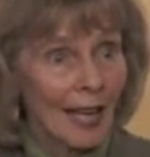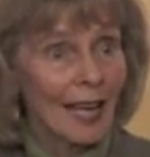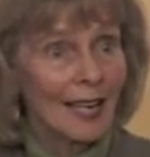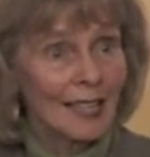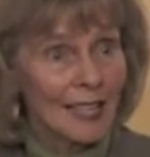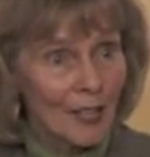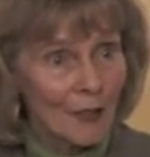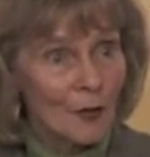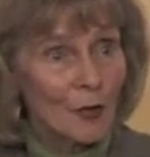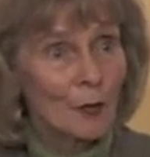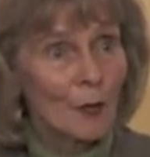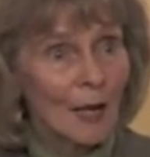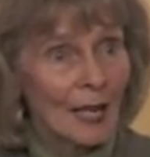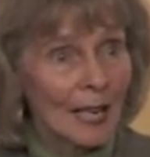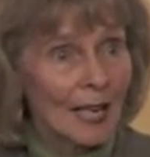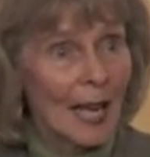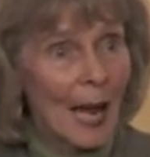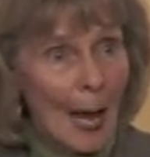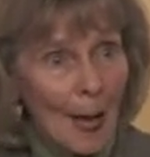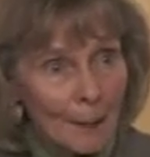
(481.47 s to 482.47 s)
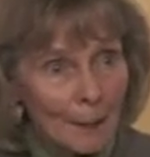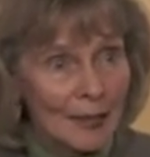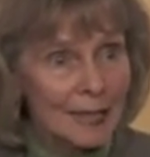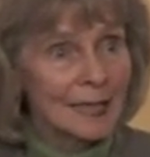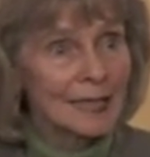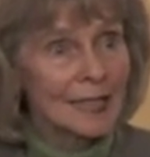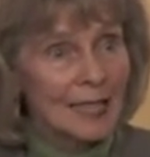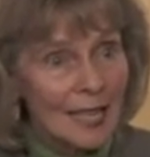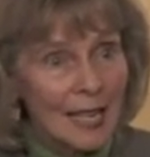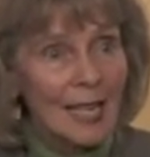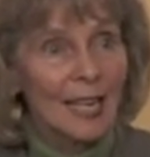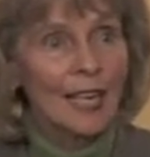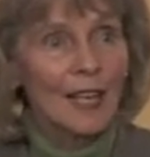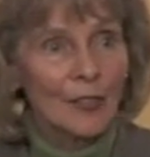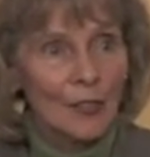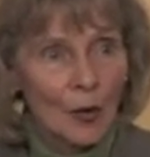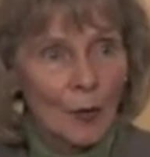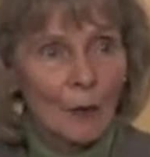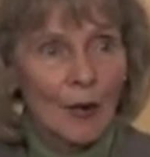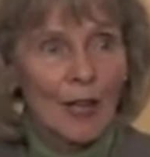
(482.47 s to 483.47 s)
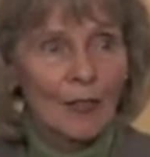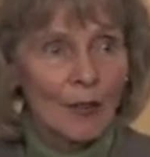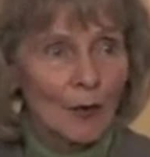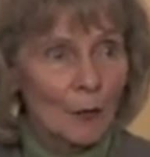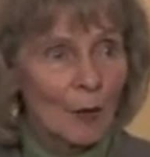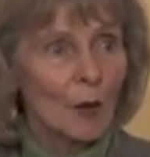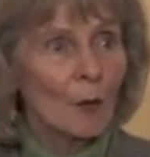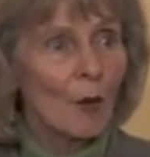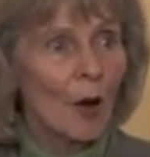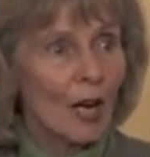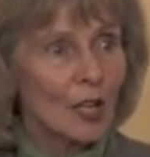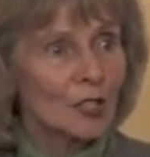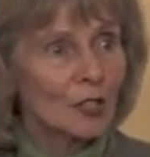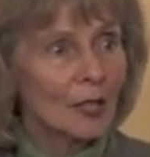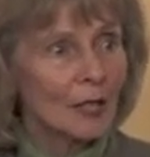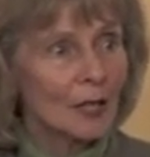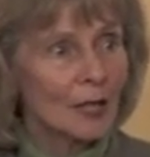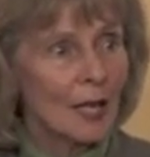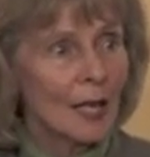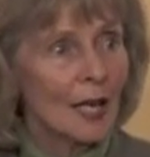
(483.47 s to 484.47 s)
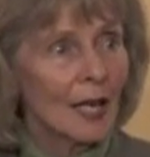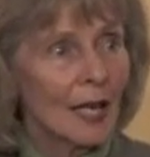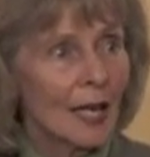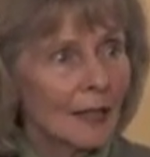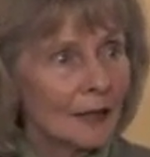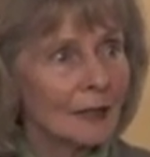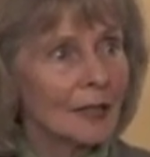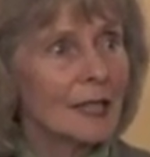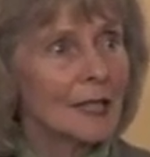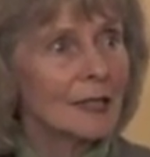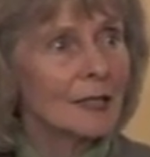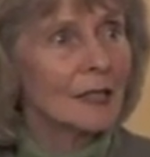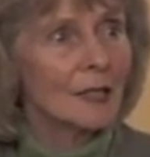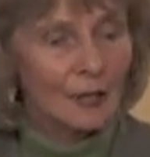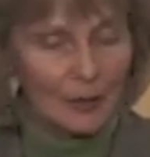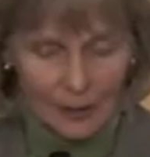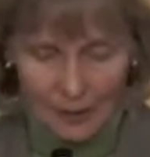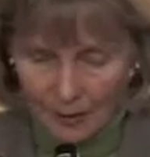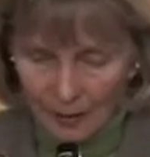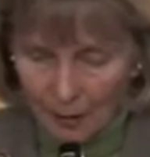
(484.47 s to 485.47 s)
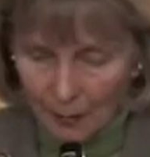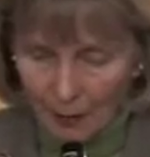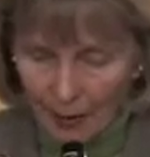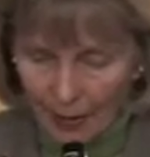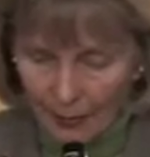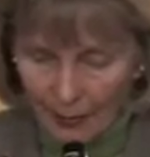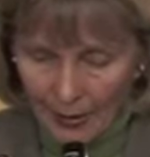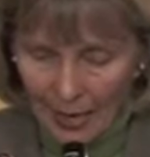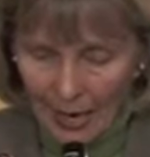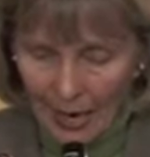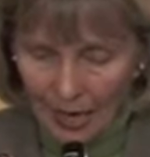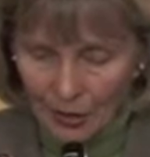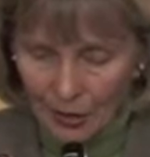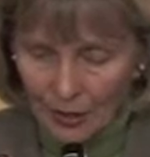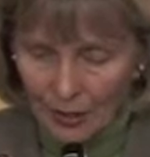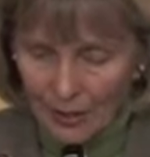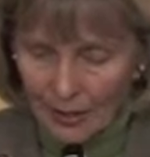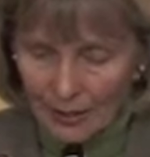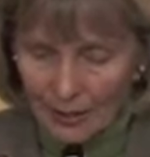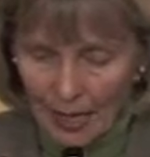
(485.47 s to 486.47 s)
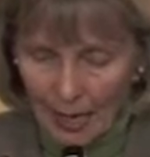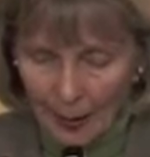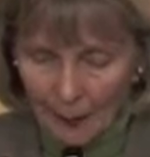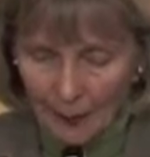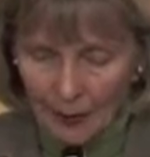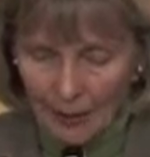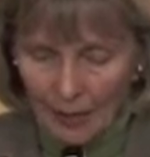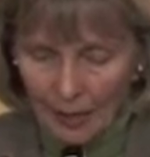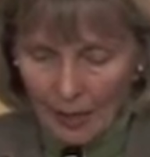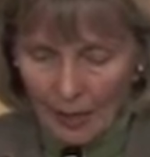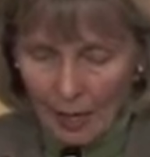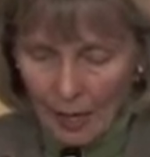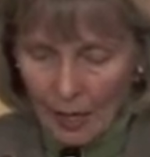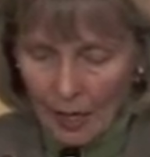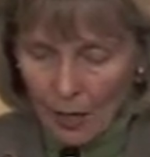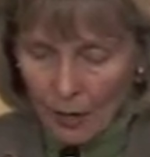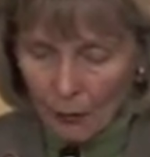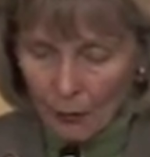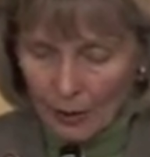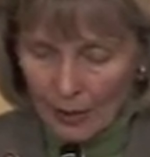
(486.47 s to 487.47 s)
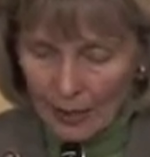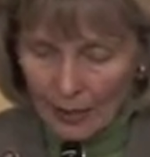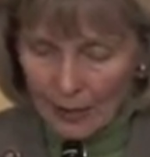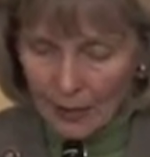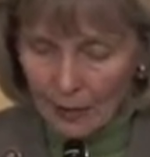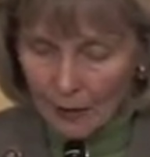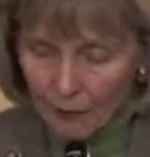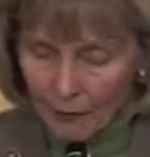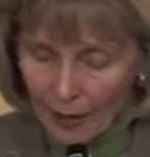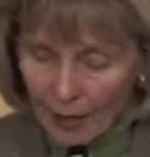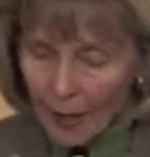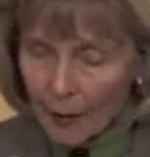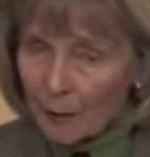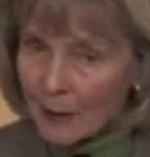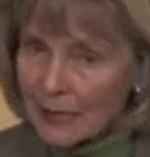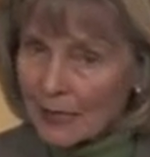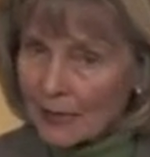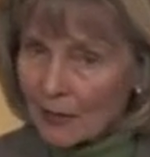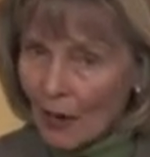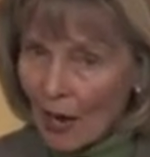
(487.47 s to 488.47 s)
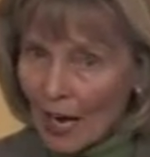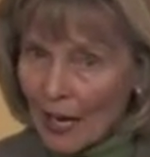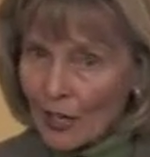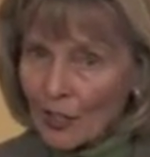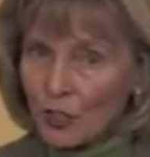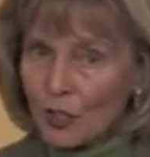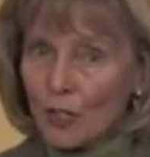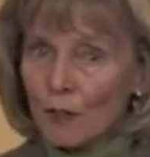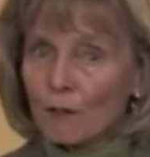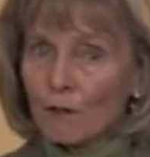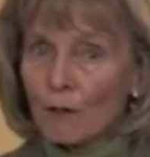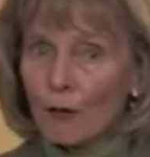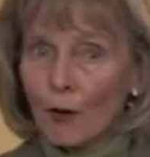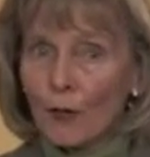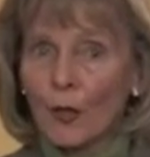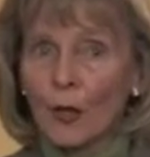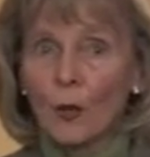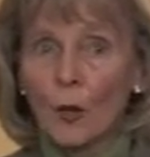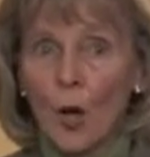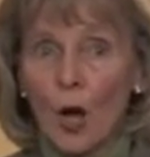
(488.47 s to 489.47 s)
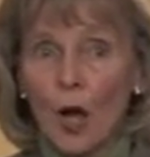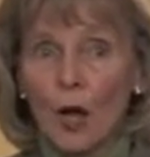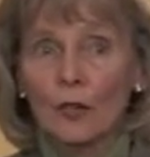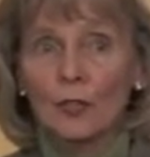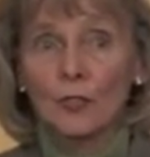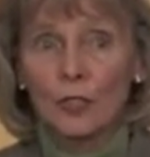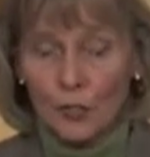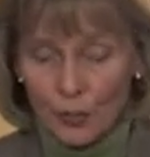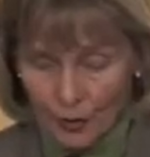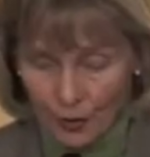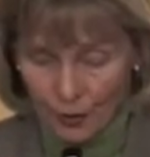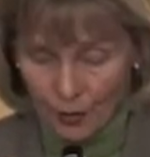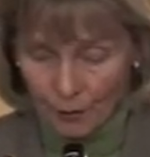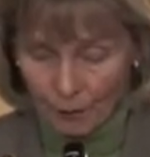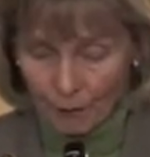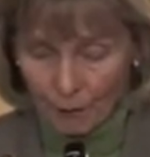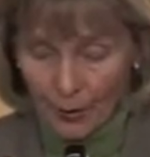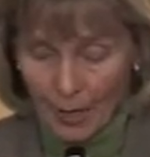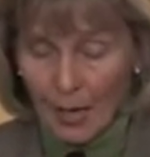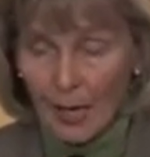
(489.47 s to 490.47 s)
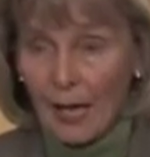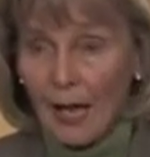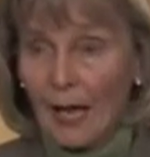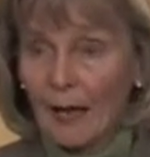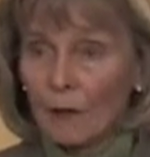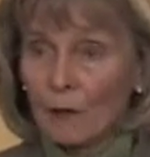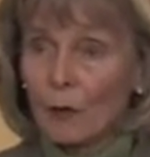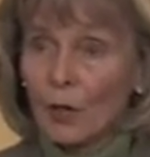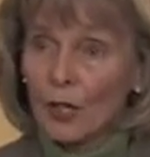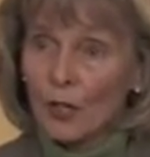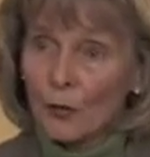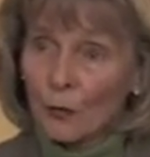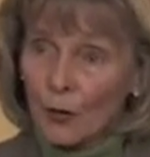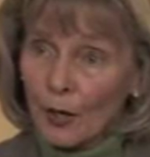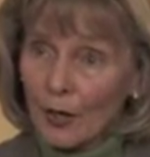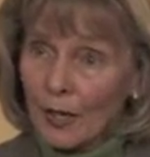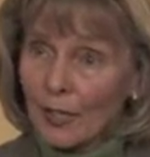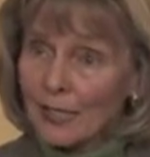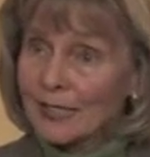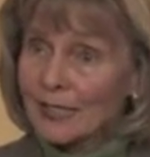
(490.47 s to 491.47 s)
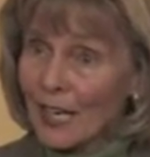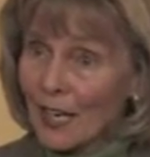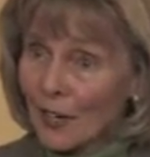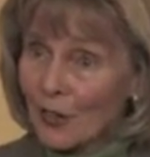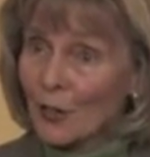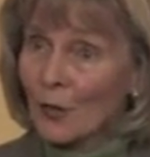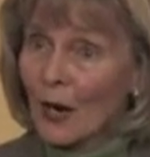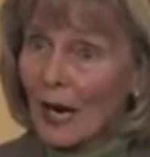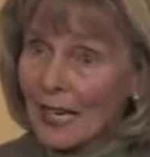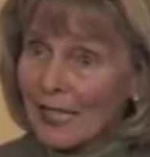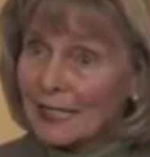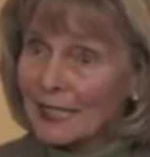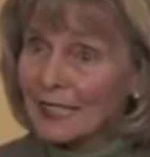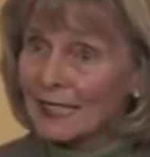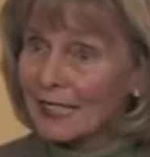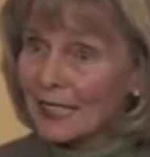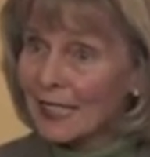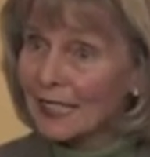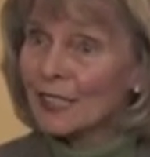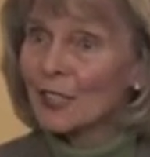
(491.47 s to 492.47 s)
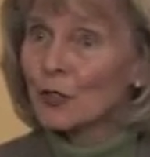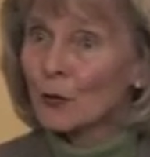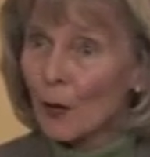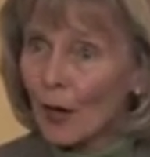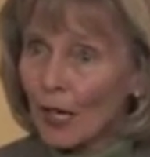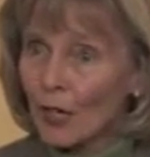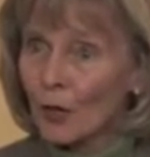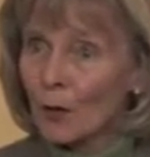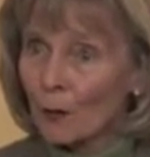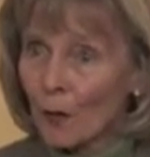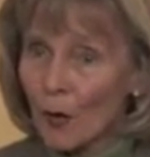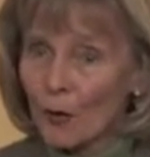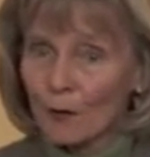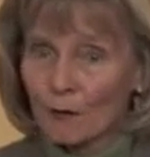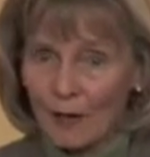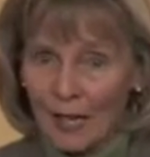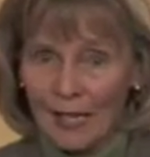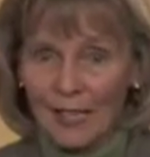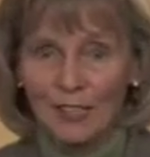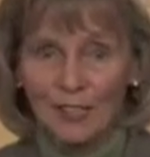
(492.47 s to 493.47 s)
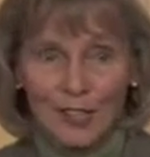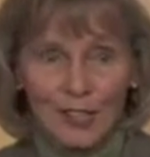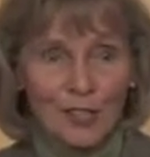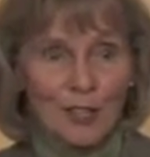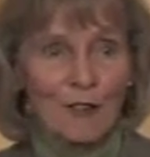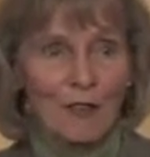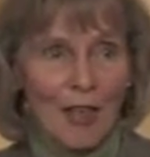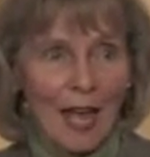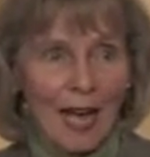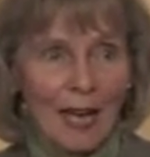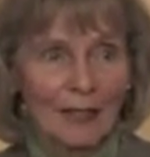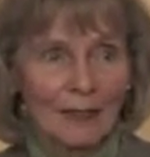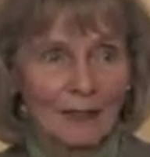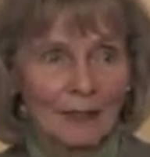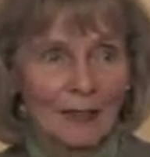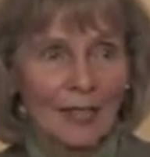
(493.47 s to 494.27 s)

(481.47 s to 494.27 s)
And even when it happens in the way that we watch it, at least the action is happening. We need to develop a strategy for the long term. And when you were in a state of crisis, this is when you're motivated to do that.